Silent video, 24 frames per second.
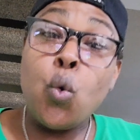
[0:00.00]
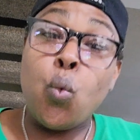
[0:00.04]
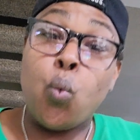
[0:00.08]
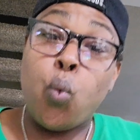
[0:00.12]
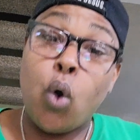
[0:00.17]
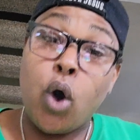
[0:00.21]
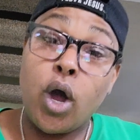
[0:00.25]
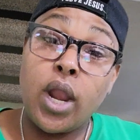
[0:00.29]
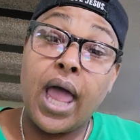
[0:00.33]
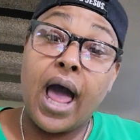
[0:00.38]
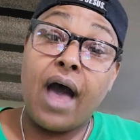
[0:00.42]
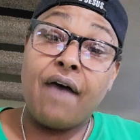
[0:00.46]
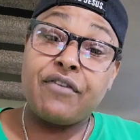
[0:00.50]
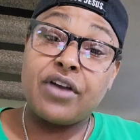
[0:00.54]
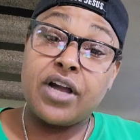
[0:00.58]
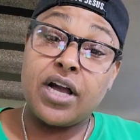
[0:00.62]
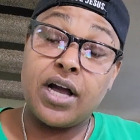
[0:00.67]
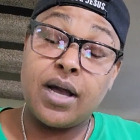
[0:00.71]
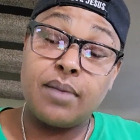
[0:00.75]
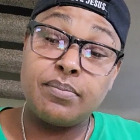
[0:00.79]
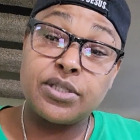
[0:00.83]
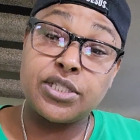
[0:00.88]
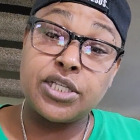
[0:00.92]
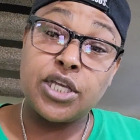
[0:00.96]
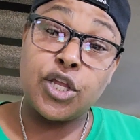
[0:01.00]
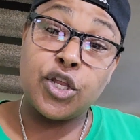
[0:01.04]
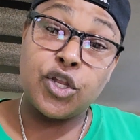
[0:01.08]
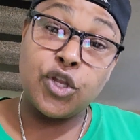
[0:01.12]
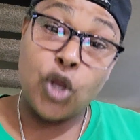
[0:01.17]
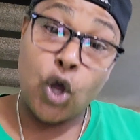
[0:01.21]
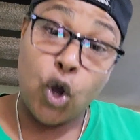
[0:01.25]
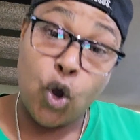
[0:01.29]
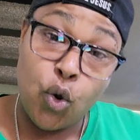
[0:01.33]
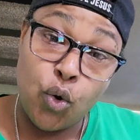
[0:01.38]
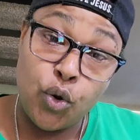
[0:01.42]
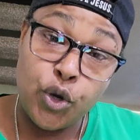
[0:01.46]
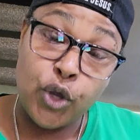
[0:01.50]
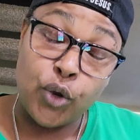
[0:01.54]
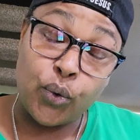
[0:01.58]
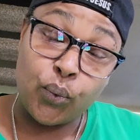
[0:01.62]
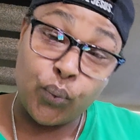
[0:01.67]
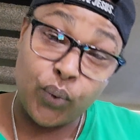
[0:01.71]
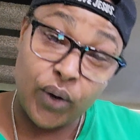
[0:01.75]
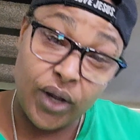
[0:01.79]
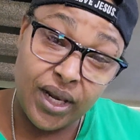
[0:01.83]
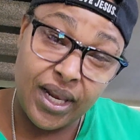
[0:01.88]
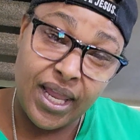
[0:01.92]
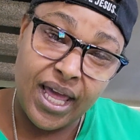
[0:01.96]
Well, I've come to know
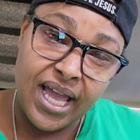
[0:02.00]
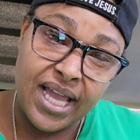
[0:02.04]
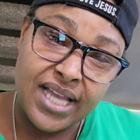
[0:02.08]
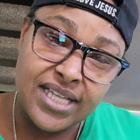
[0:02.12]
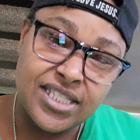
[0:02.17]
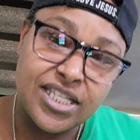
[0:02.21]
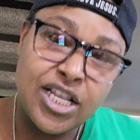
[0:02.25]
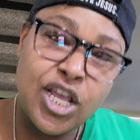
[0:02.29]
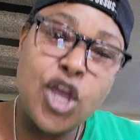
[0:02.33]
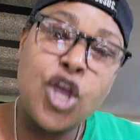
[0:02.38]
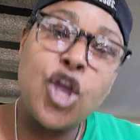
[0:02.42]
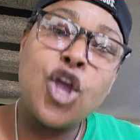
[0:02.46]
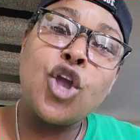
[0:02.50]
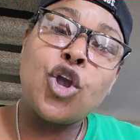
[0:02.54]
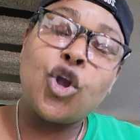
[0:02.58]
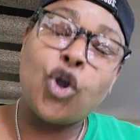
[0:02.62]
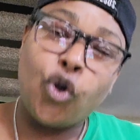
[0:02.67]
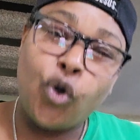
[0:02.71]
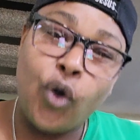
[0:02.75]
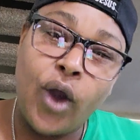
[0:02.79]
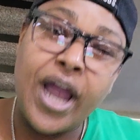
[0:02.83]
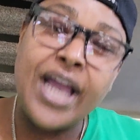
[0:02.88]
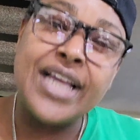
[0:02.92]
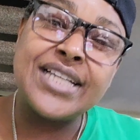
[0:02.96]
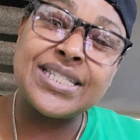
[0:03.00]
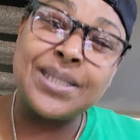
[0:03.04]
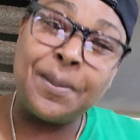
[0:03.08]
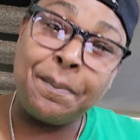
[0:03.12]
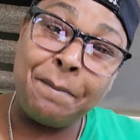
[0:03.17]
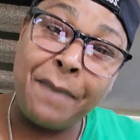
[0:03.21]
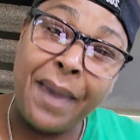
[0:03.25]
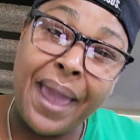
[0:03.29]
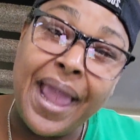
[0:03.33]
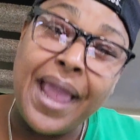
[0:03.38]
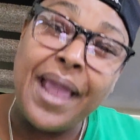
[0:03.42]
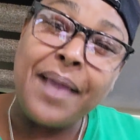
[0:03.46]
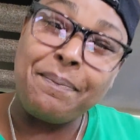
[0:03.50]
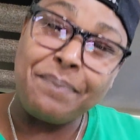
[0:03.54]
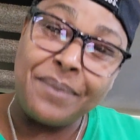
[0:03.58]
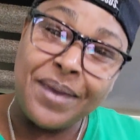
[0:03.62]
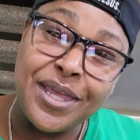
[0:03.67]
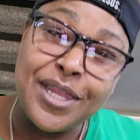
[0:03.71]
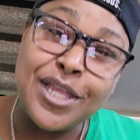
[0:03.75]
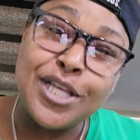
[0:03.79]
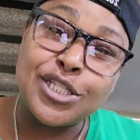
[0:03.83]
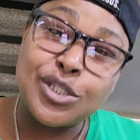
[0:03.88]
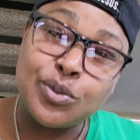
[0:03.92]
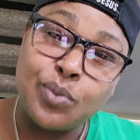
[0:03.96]
and realize Christ made
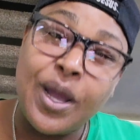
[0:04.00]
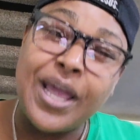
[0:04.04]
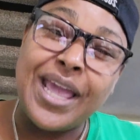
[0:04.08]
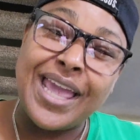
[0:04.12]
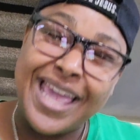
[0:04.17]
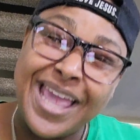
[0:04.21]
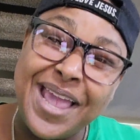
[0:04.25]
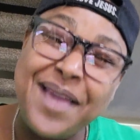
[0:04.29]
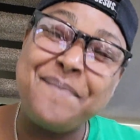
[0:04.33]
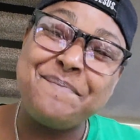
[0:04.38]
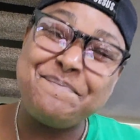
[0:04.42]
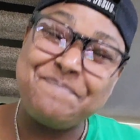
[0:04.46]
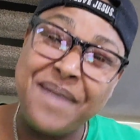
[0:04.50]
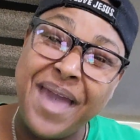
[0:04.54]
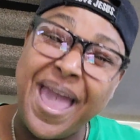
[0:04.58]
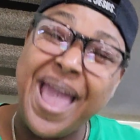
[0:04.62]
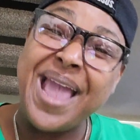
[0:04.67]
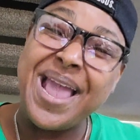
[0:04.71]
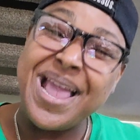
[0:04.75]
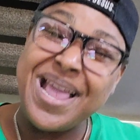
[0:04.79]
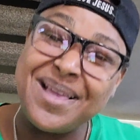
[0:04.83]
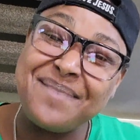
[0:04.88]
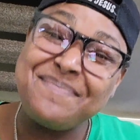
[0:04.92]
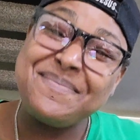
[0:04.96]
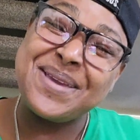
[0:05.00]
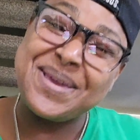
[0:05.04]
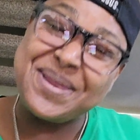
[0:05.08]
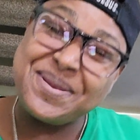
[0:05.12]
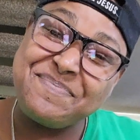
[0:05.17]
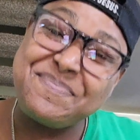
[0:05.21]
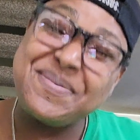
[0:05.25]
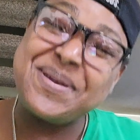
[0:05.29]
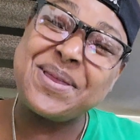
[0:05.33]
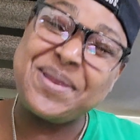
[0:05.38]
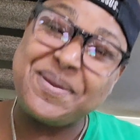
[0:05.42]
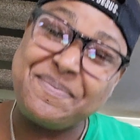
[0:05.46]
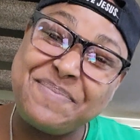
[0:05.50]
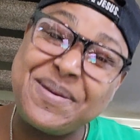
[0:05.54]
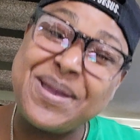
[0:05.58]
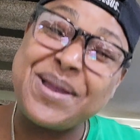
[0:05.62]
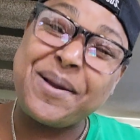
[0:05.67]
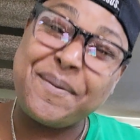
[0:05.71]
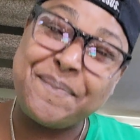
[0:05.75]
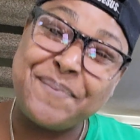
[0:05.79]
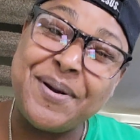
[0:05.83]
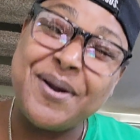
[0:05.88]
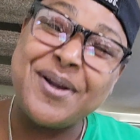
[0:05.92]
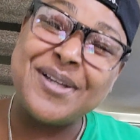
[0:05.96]
me this way. He made me to be the
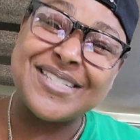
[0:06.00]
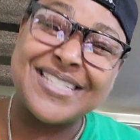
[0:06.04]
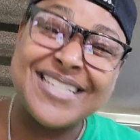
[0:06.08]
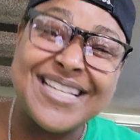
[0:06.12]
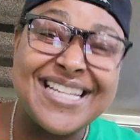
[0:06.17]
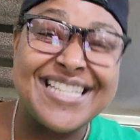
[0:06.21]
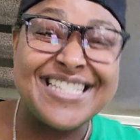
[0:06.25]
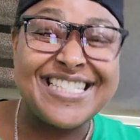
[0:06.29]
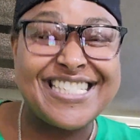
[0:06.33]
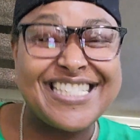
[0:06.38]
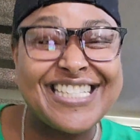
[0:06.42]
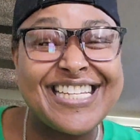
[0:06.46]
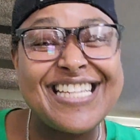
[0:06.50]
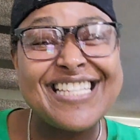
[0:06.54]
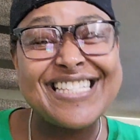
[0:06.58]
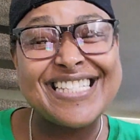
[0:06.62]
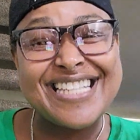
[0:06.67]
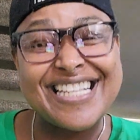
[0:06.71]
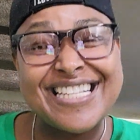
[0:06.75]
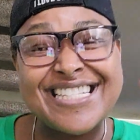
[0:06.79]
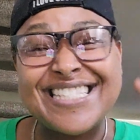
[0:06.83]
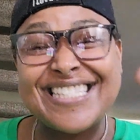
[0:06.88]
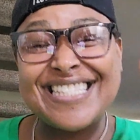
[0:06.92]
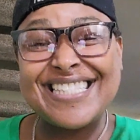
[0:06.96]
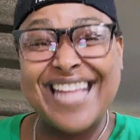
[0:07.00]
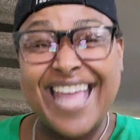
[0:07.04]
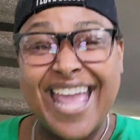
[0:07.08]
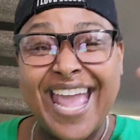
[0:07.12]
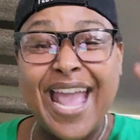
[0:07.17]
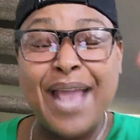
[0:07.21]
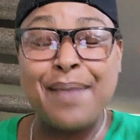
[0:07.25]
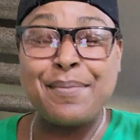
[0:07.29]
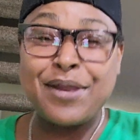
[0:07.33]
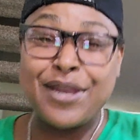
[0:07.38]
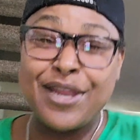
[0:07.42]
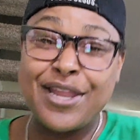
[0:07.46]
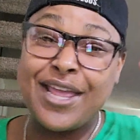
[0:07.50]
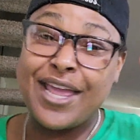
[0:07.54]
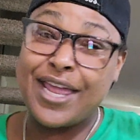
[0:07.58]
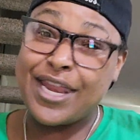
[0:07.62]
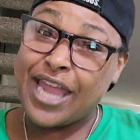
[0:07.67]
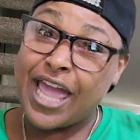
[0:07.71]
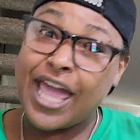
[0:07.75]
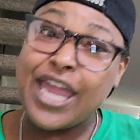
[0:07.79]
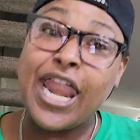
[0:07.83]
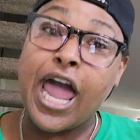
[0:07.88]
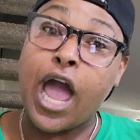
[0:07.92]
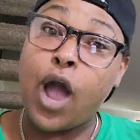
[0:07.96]
bigger person in Jesus' name. And,
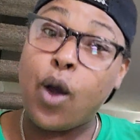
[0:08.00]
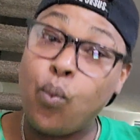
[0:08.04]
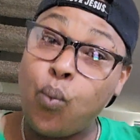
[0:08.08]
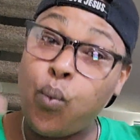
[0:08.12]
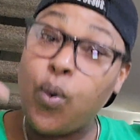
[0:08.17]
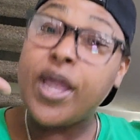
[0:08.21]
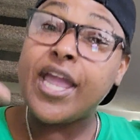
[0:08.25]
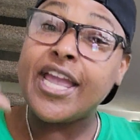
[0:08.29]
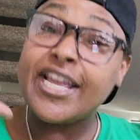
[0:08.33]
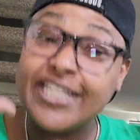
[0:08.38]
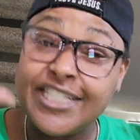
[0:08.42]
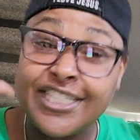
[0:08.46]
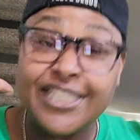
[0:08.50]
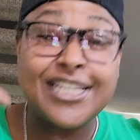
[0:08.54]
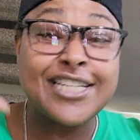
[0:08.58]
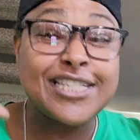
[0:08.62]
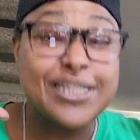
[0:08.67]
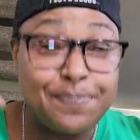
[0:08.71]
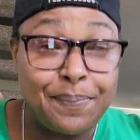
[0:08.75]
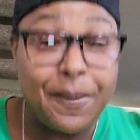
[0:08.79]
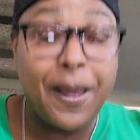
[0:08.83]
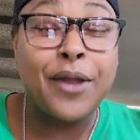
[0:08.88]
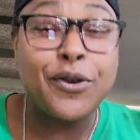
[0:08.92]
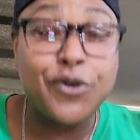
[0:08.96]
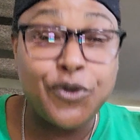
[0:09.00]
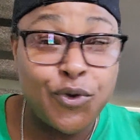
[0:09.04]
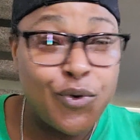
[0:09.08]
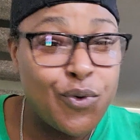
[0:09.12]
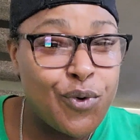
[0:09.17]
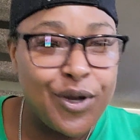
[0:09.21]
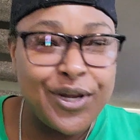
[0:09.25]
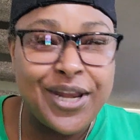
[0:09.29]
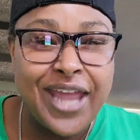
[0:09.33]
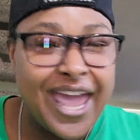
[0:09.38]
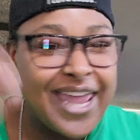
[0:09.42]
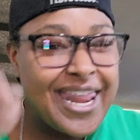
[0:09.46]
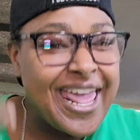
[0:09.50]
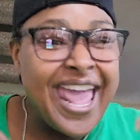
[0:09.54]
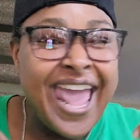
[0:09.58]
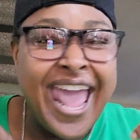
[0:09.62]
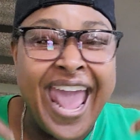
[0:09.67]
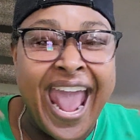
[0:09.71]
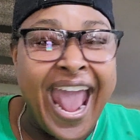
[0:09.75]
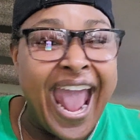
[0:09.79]
and, and I win just by doing that.